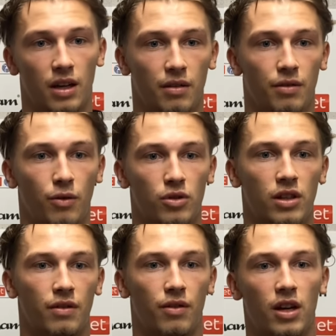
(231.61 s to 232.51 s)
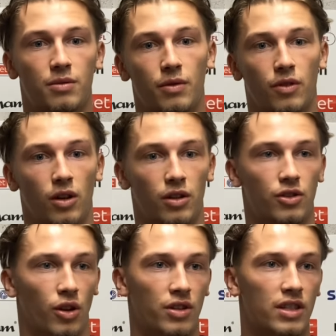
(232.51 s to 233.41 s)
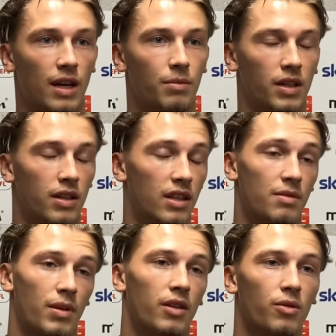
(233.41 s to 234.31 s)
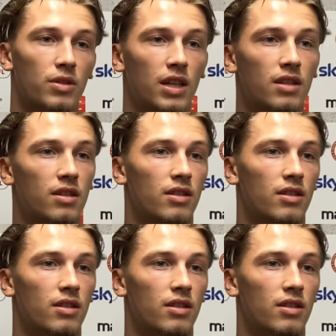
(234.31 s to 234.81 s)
Fortunately for us, we've got John stepped in and he's been here all season,